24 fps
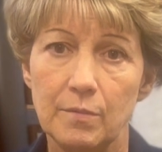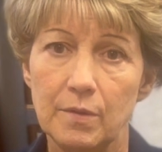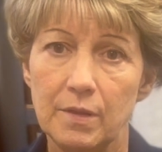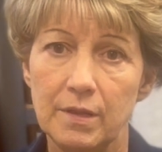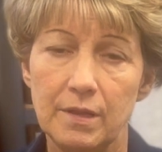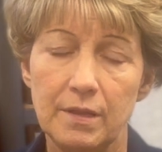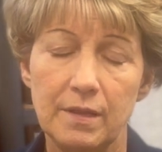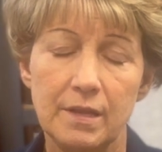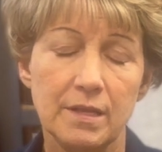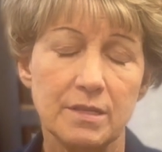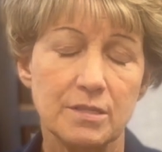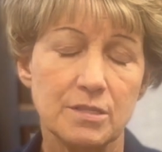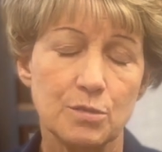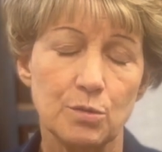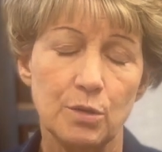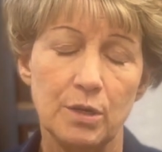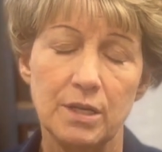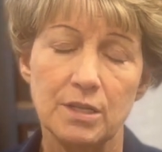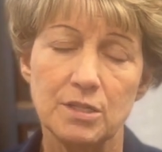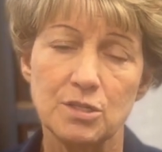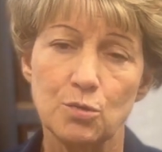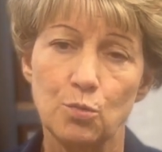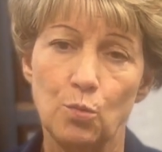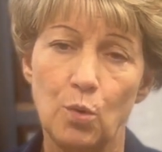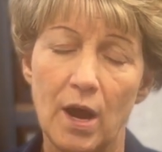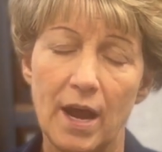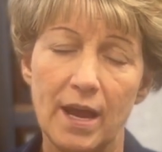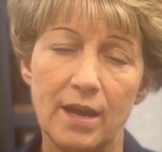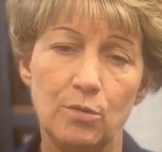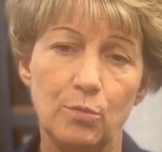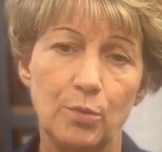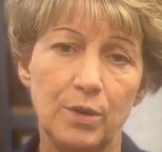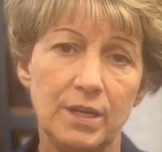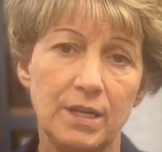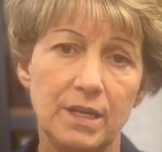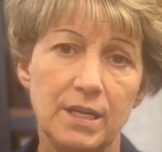It, it's, it's why
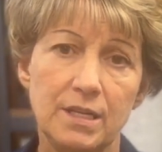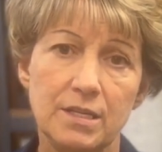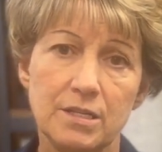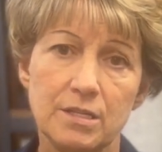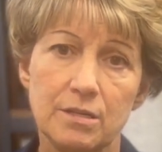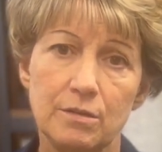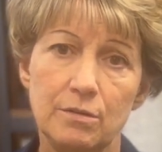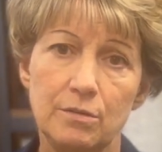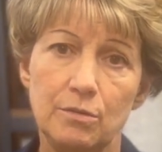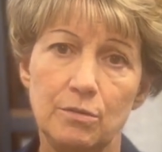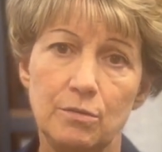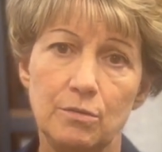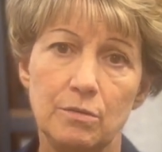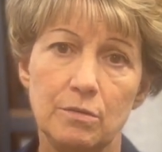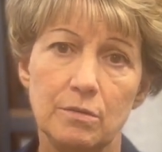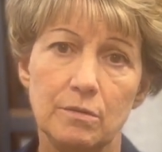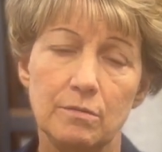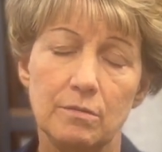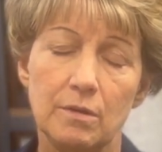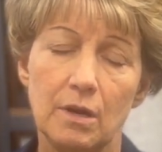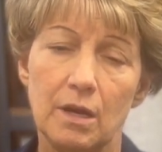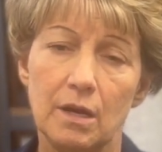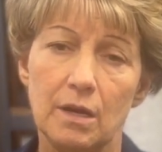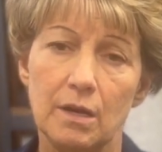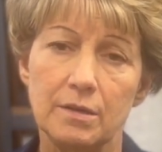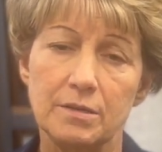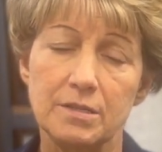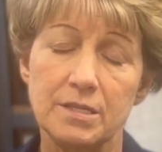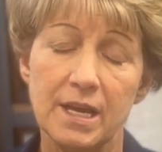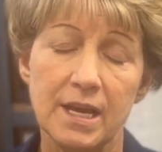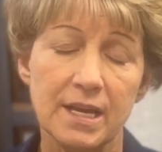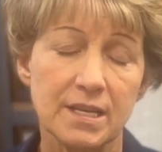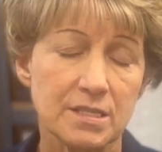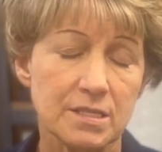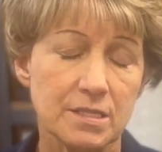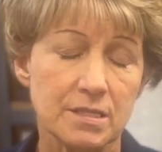we need to uh,
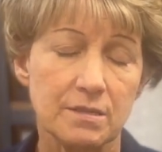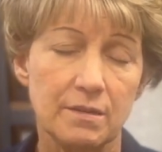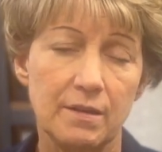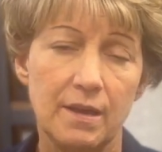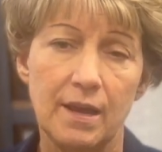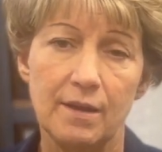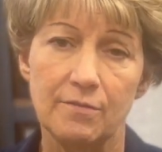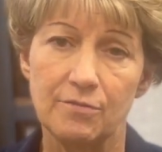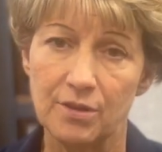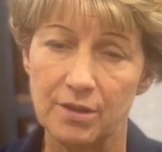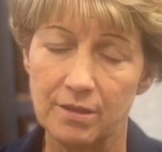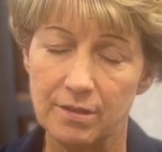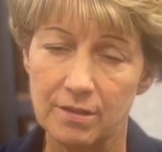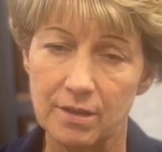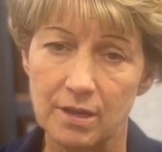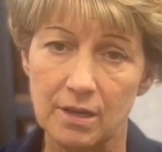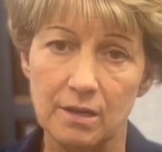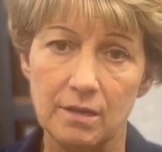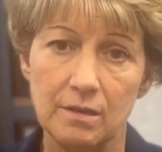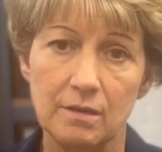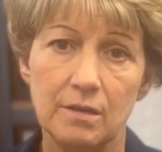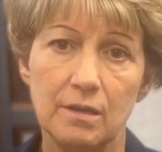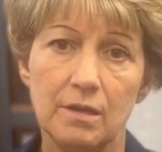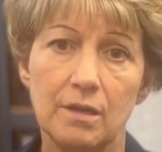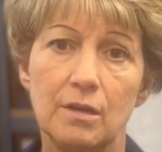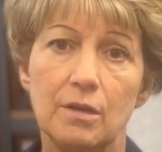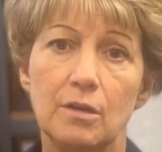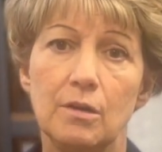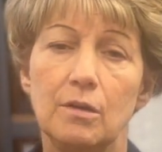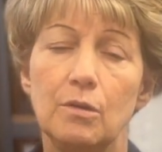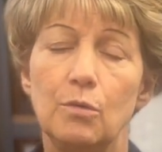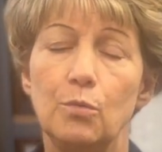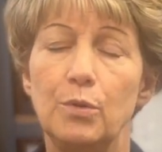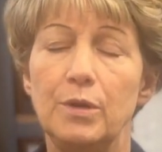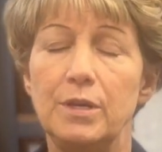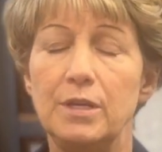test everything.
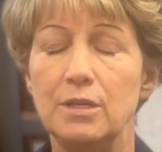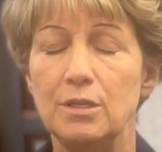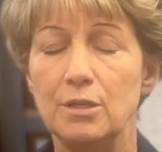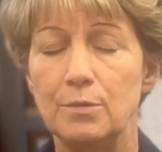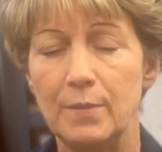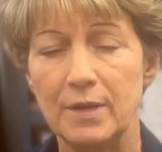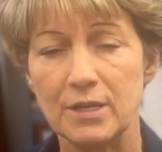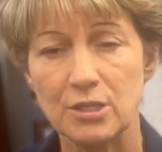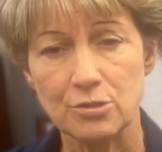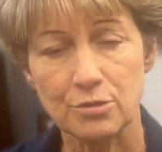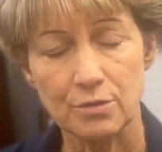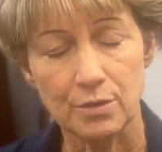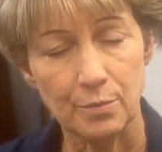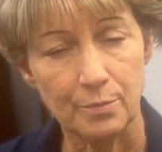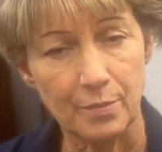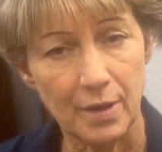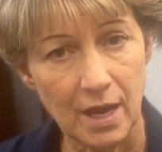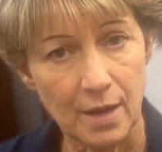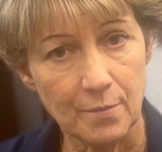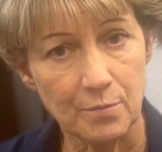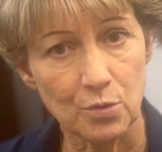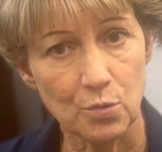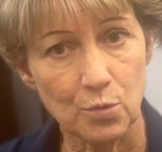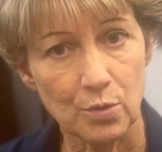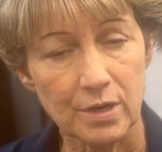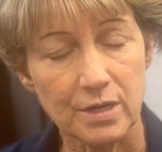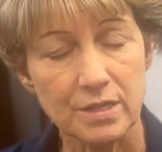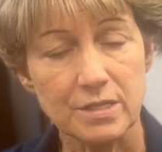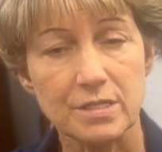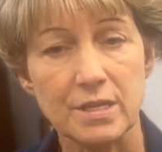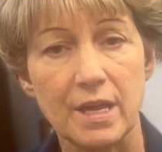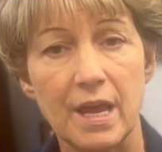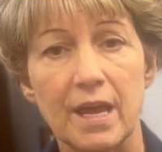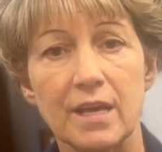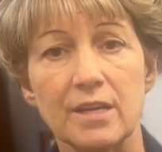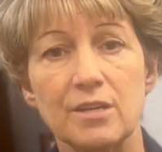We need to make sure the paperwork
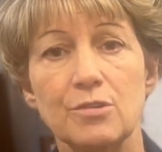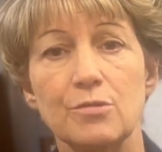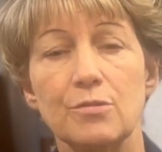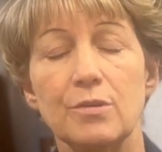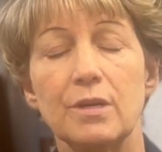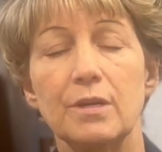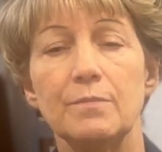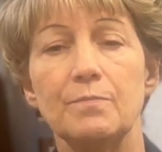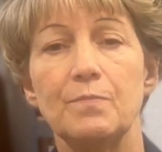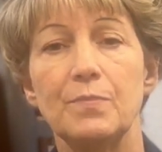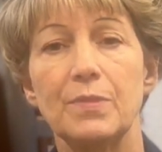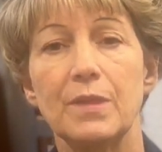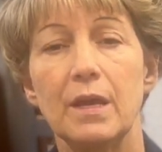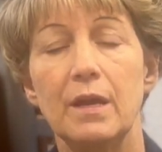is accurate.